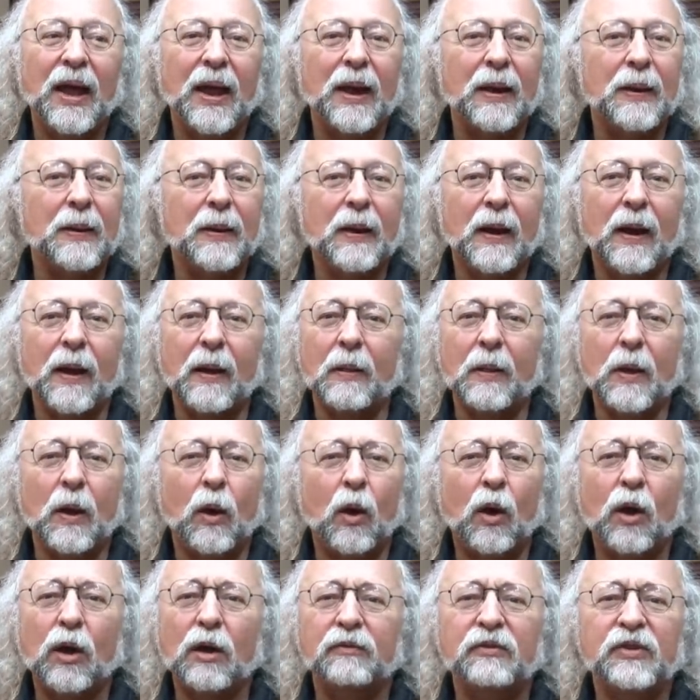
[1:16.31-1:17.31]
And
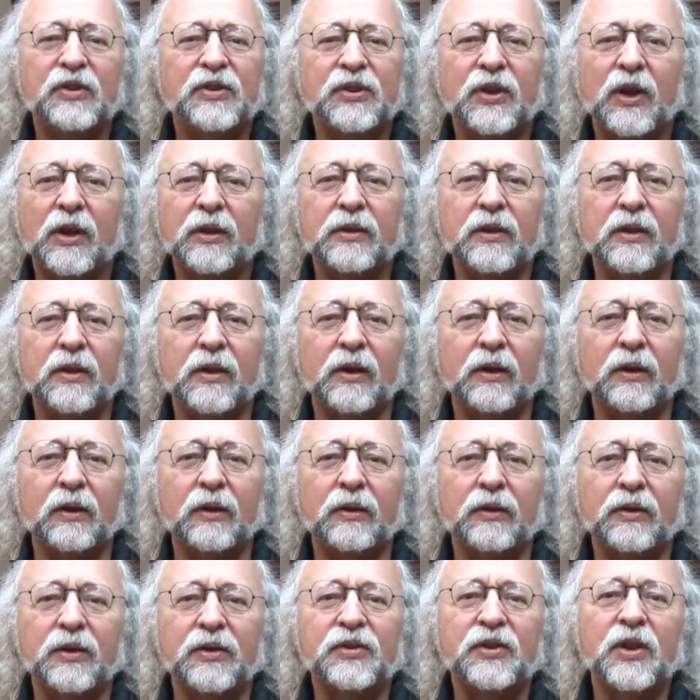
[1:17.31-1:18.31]
all of a sudden,
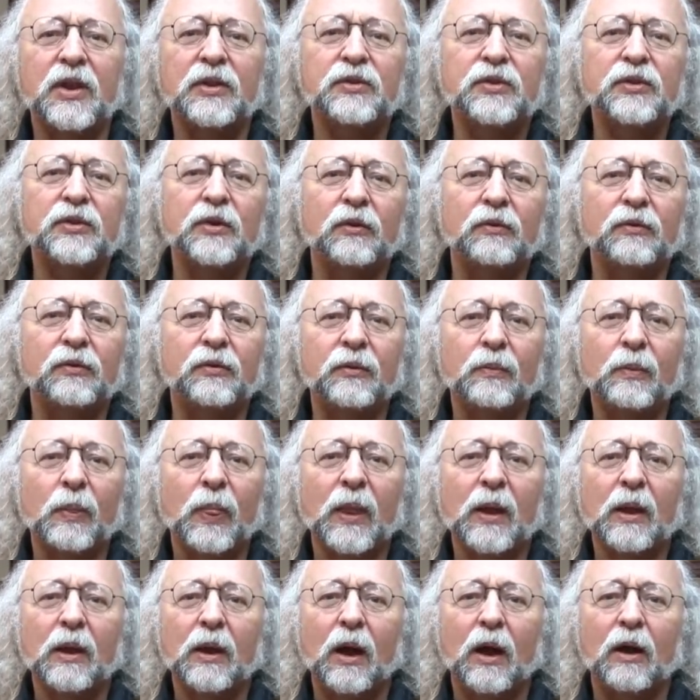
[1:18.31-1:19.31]
the sense of
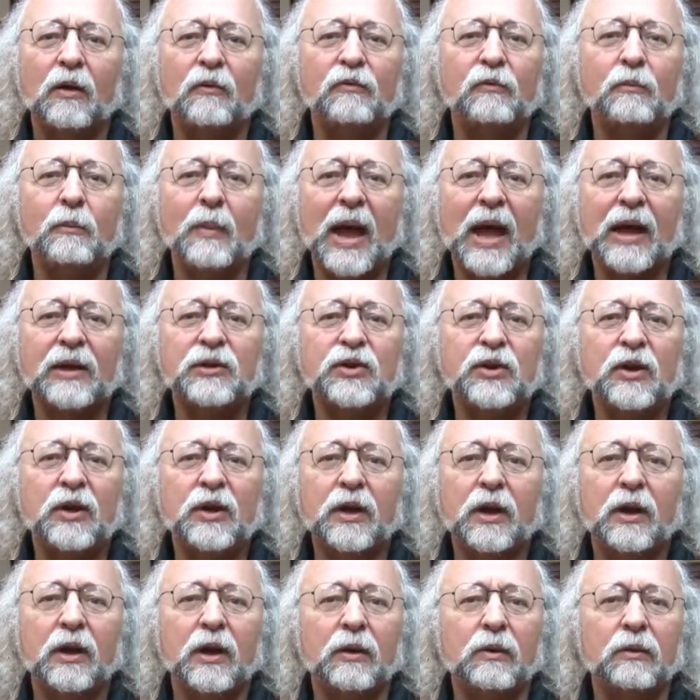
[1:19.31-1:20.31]

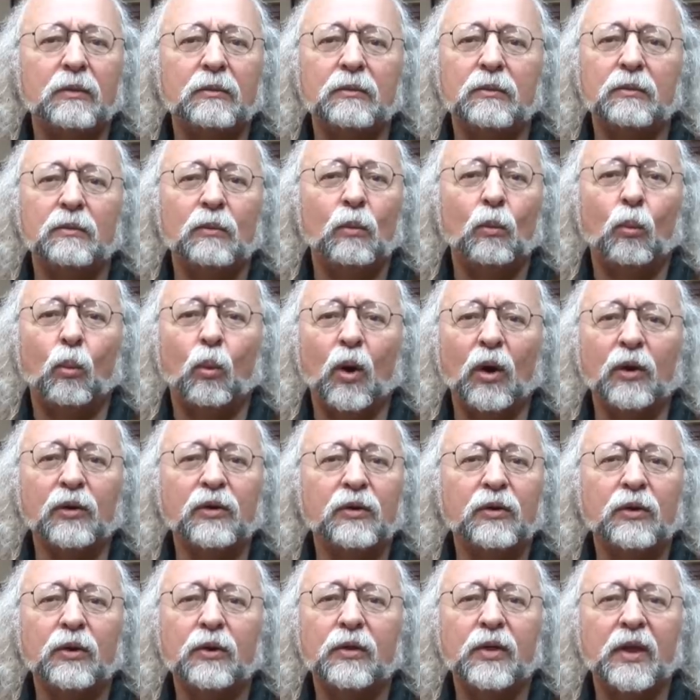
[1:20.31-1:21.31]
magic and
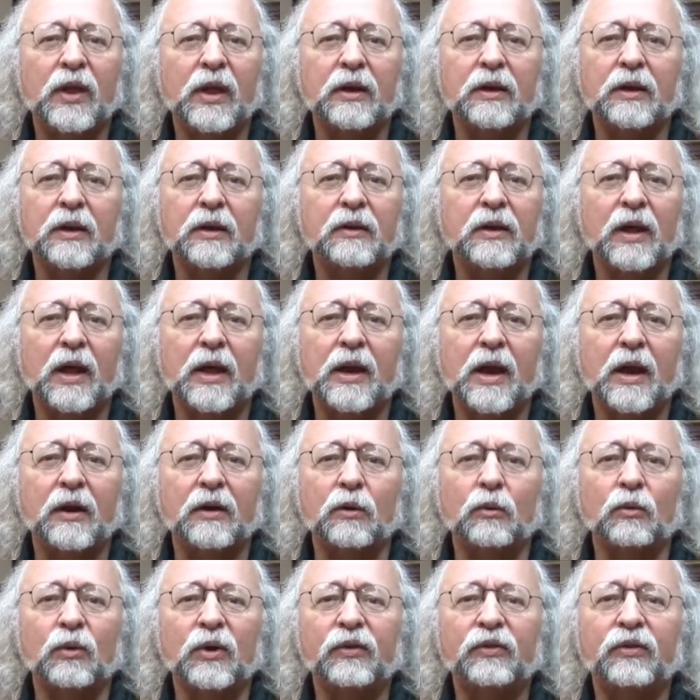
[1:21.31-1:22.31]
wonder that
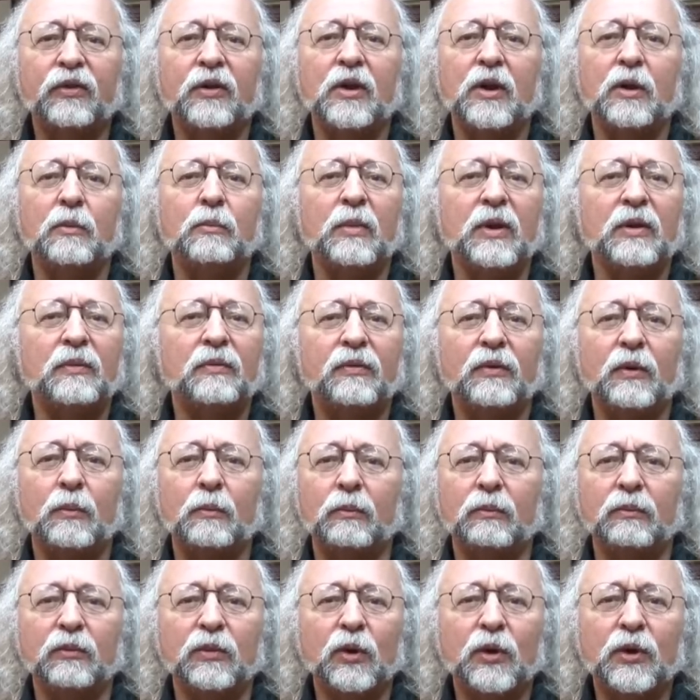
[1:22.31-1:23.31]
had arisen in me
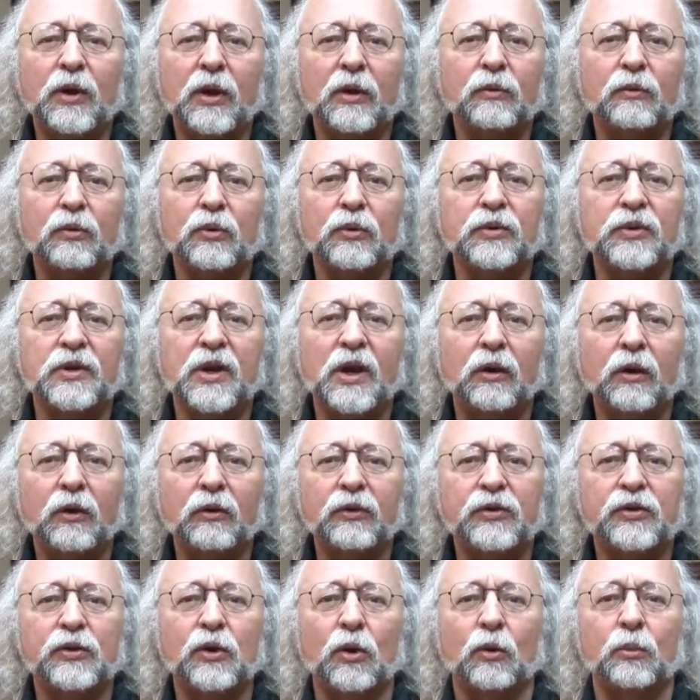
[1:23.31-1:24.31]
from looking through
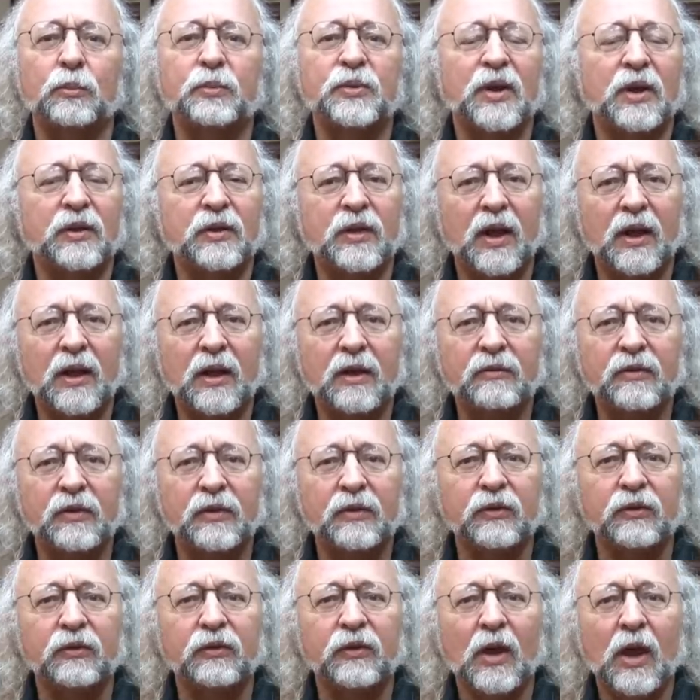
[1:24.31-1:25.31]
telescopes at the
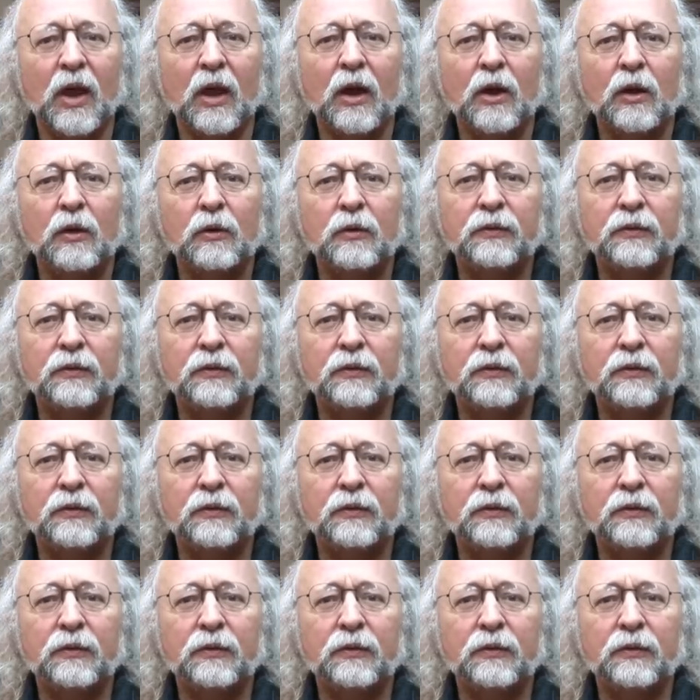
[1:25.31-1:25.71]
heavens